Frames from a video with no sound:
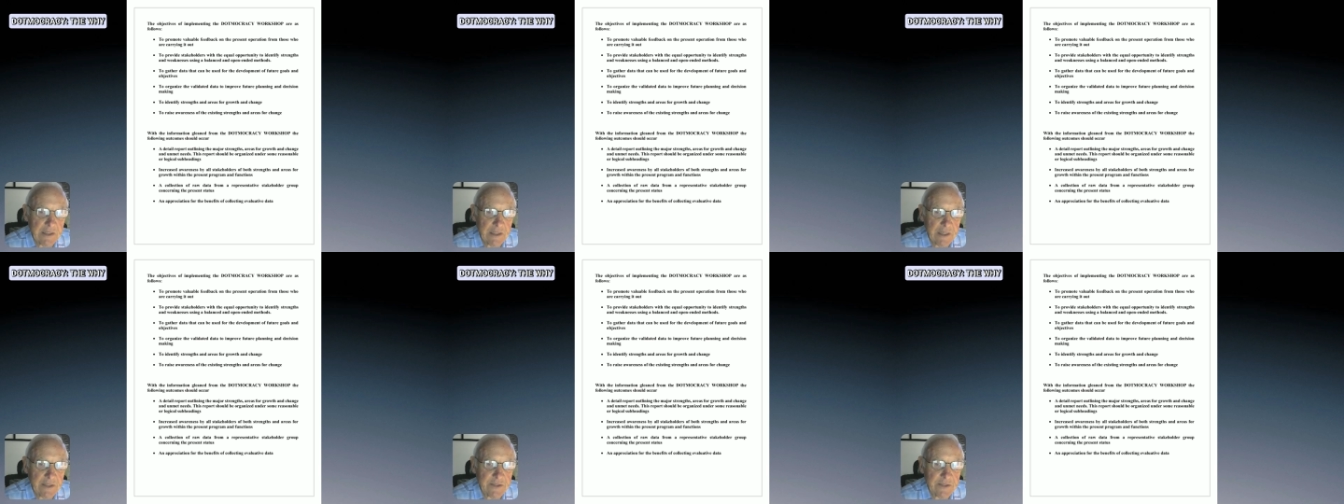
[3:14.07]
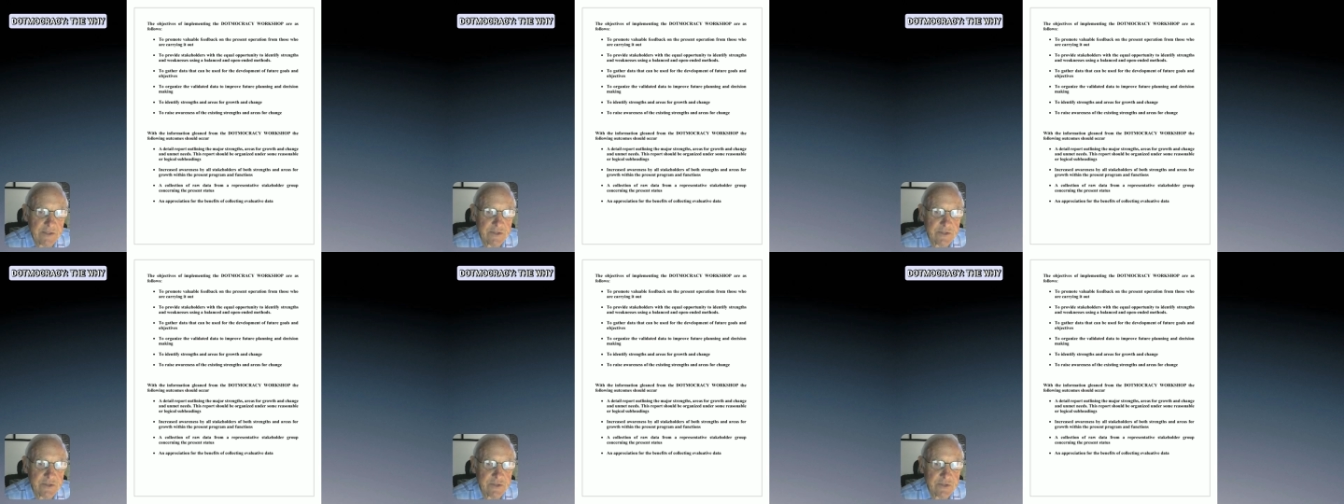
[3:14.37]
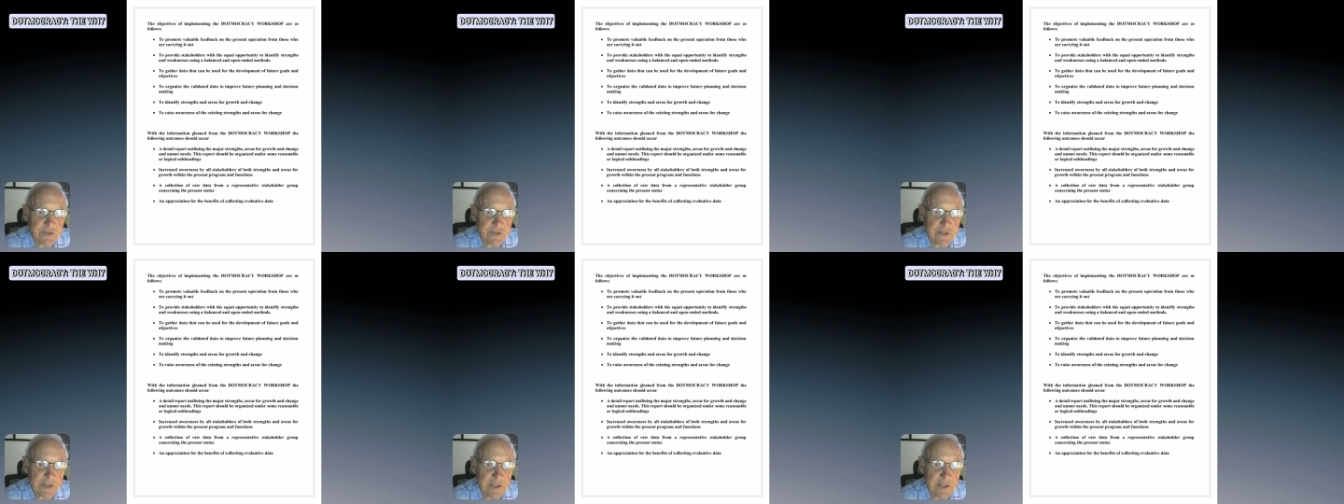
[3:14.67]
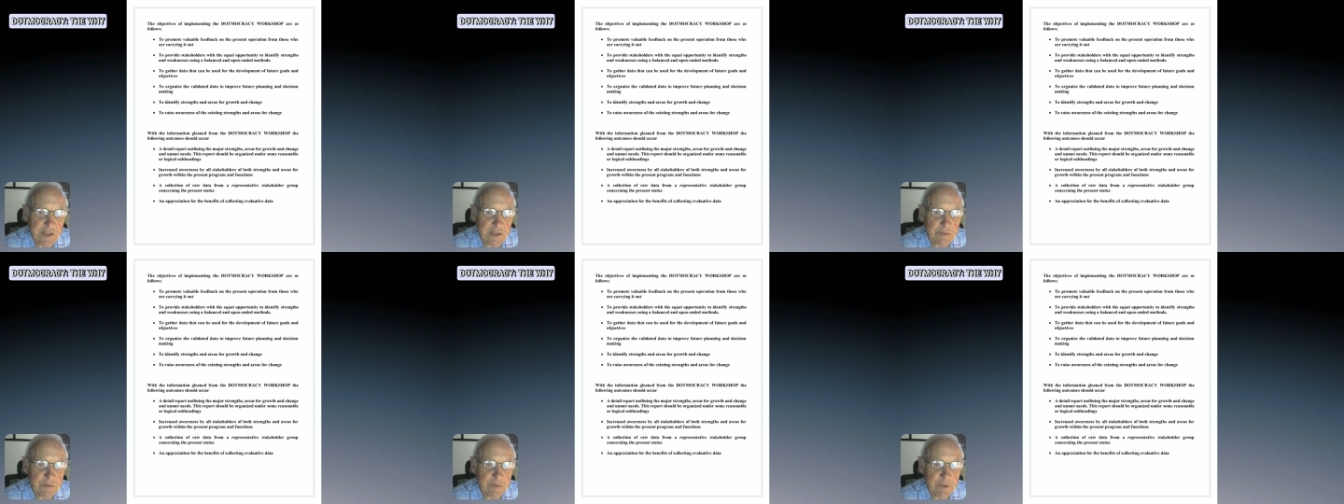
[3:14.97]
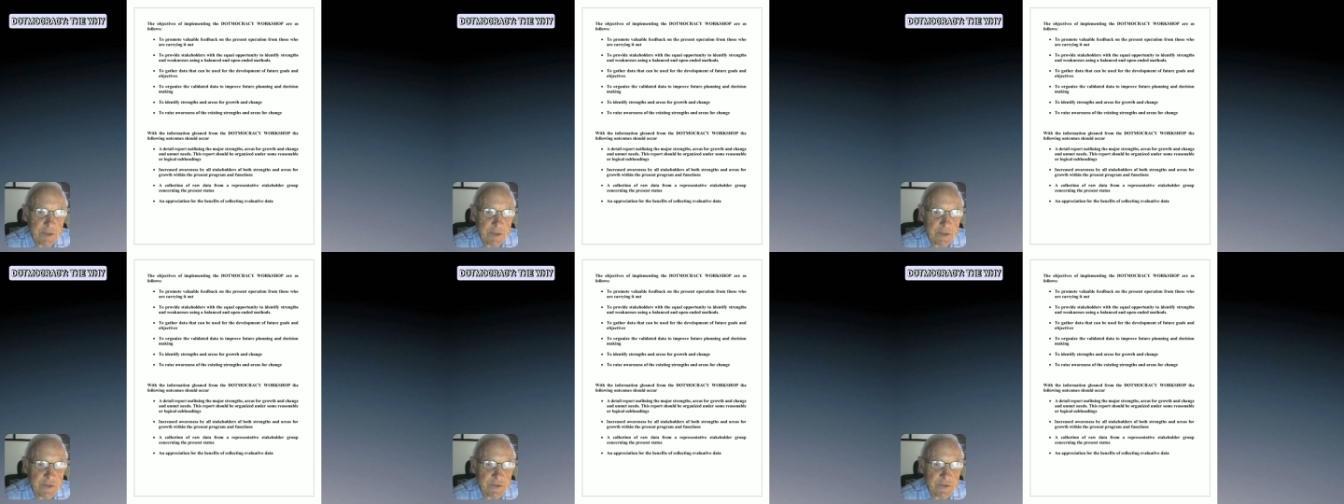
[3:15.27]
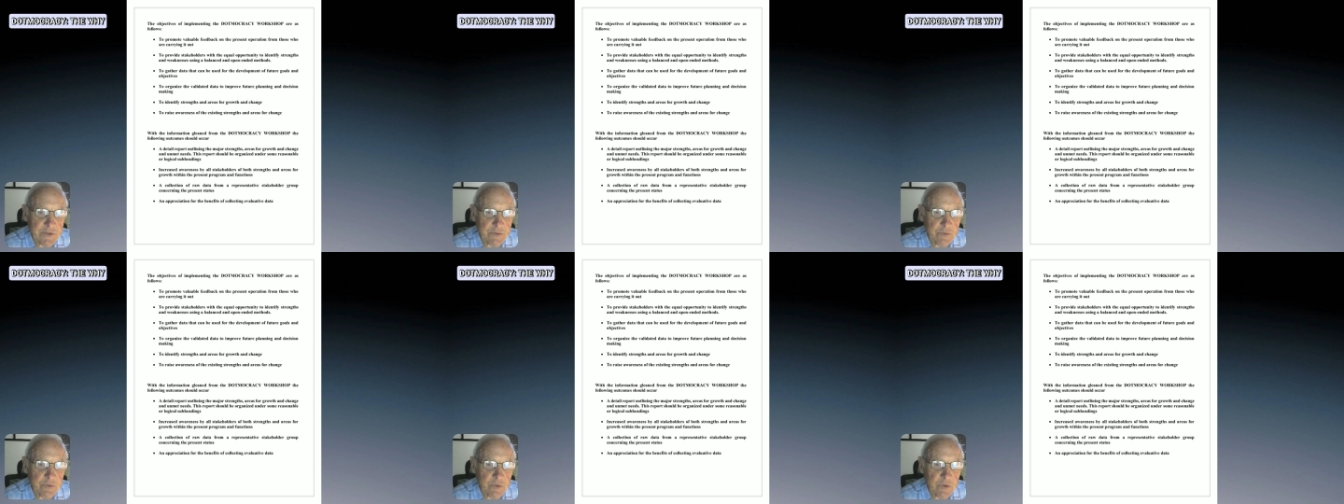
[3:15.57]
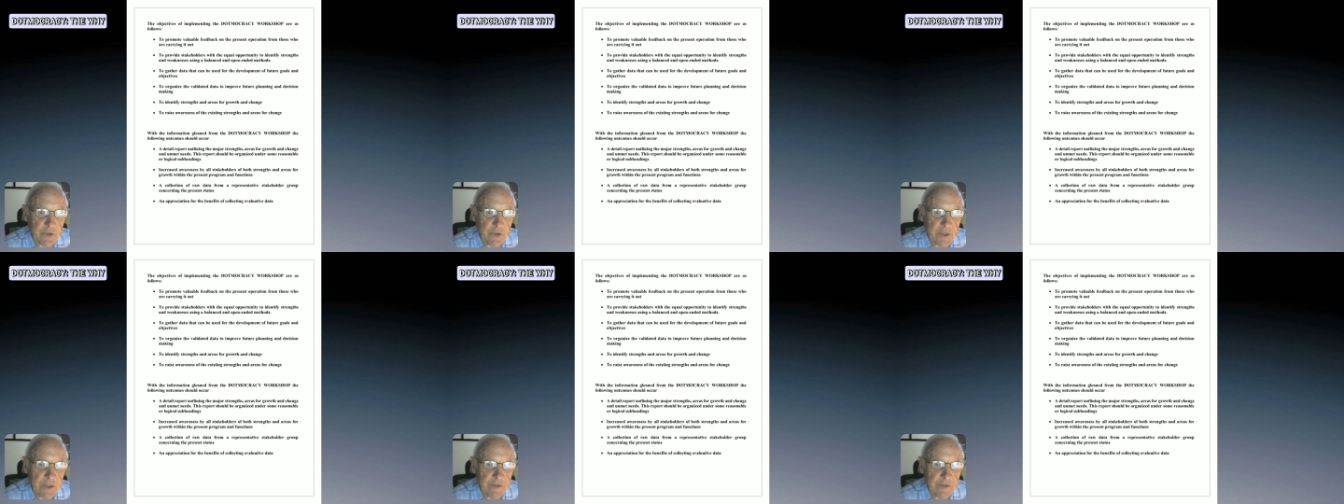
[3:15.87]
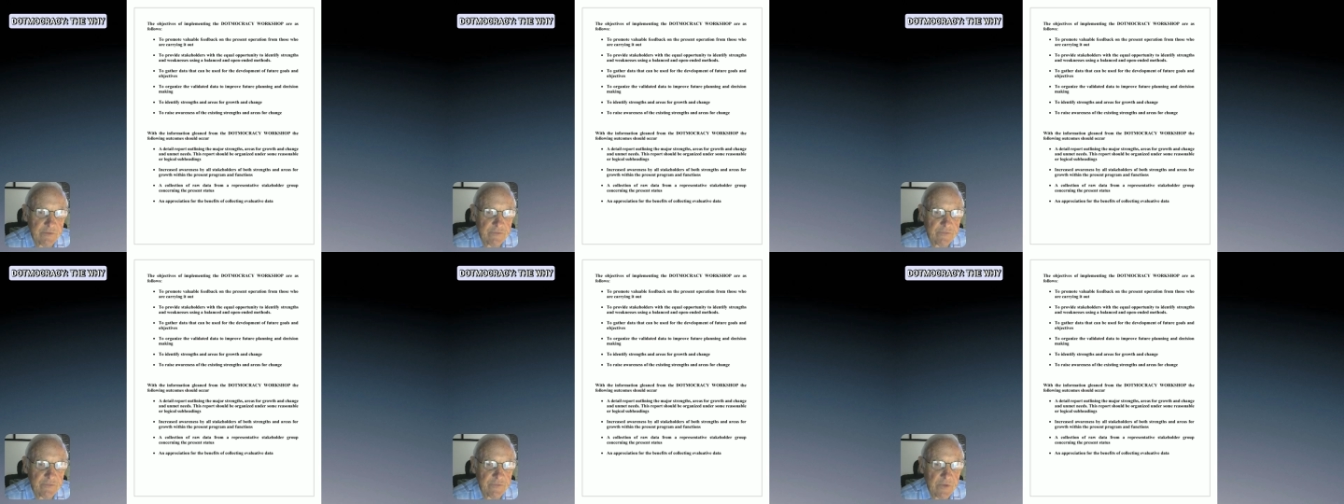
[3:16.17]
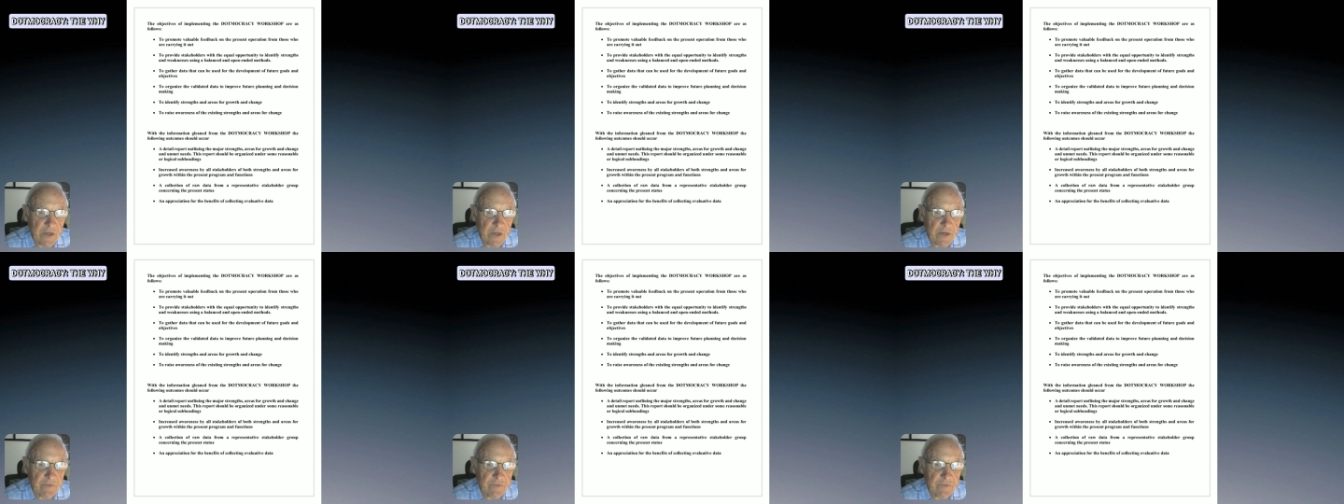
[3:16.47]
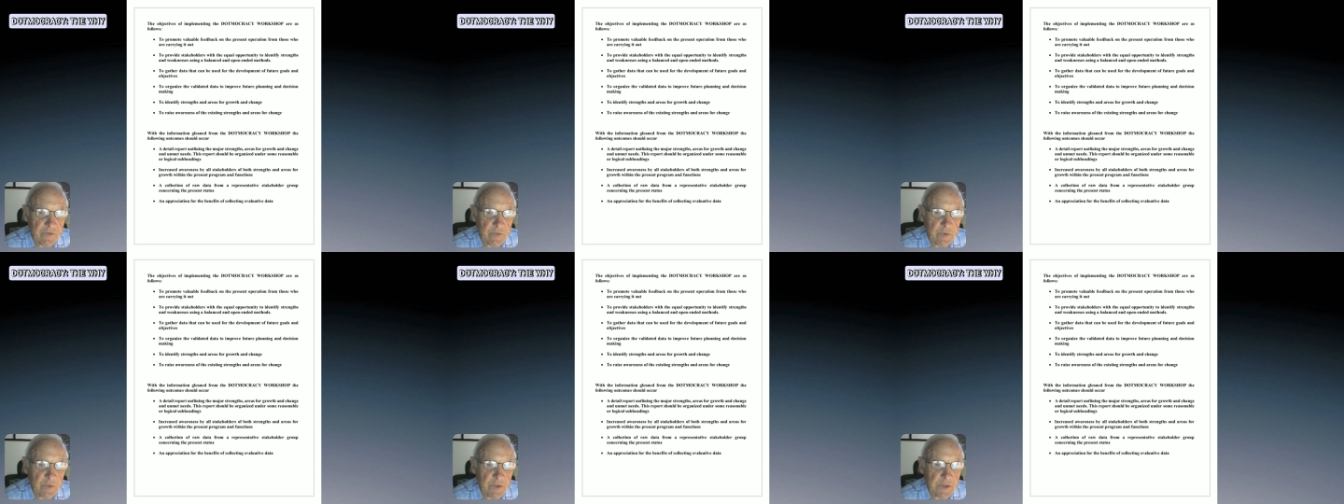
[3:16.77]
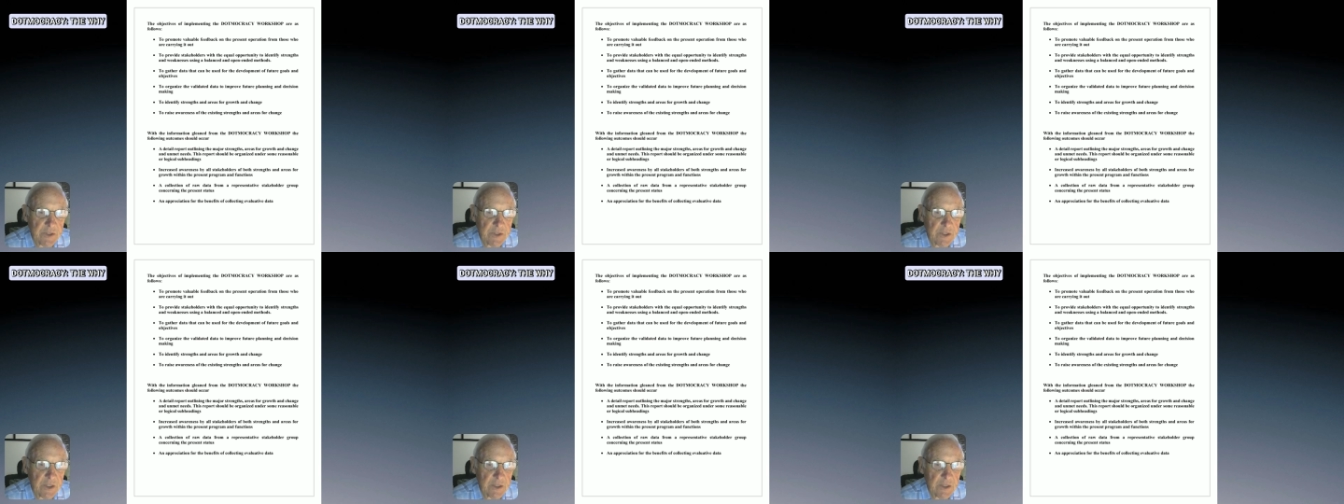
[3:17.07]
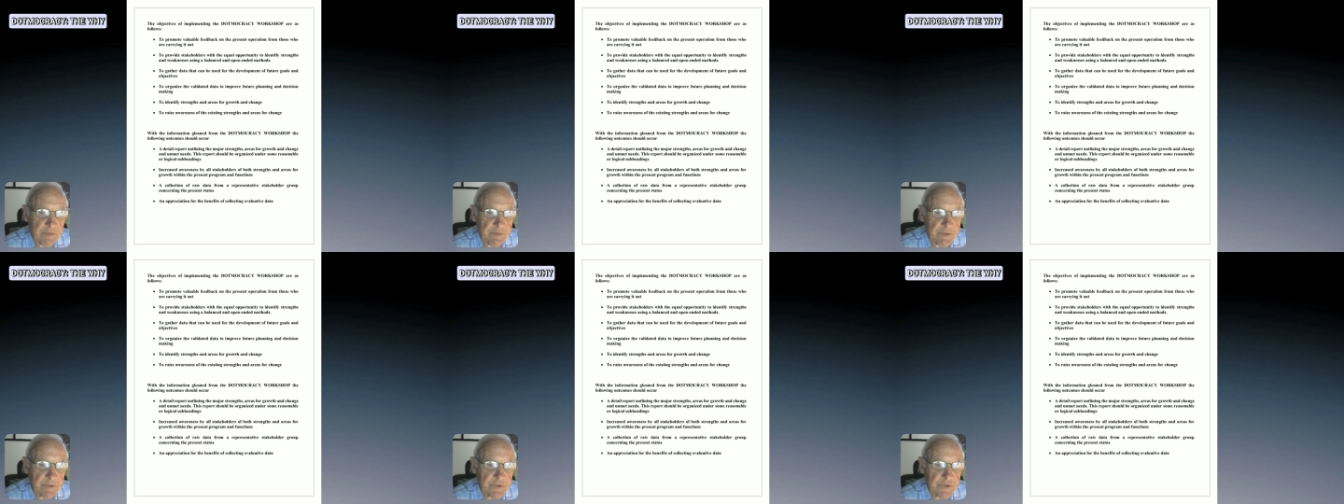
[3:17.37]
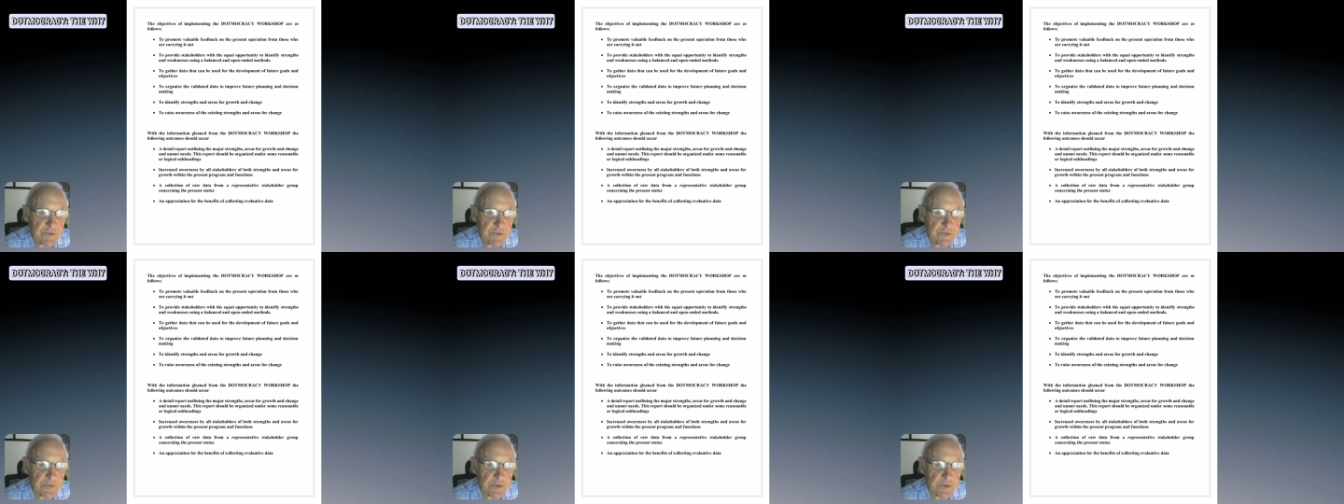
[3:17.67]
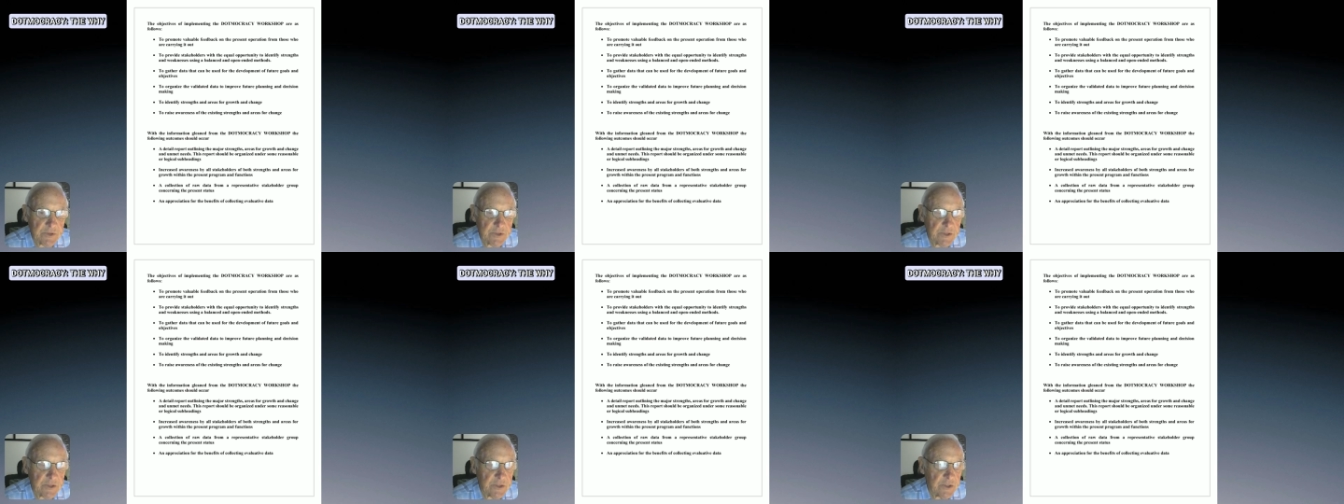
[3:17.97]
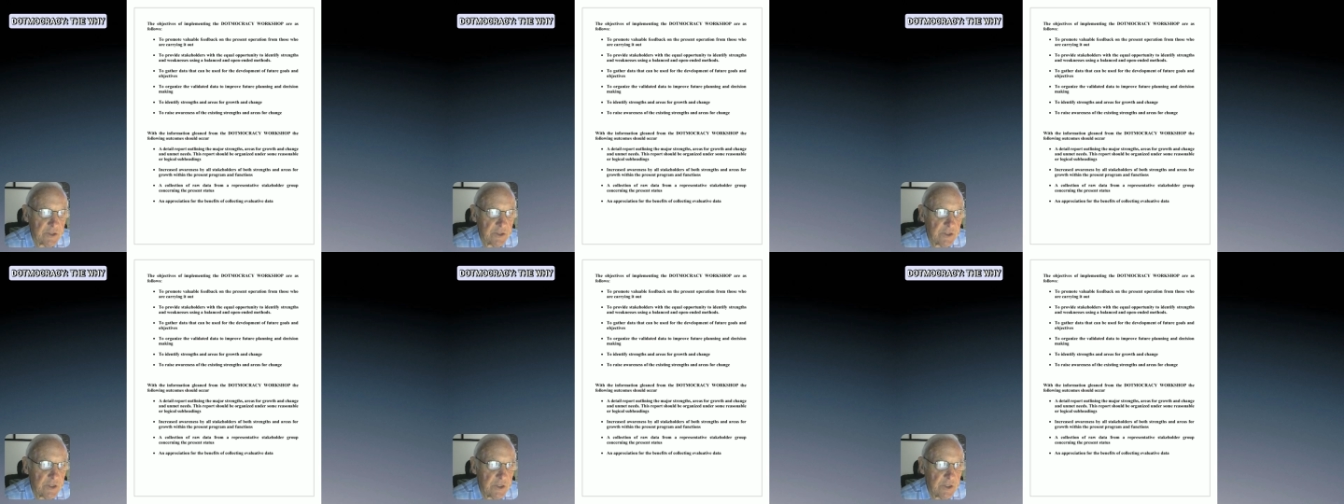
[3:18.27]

And this is key because it will give everyone the opportunity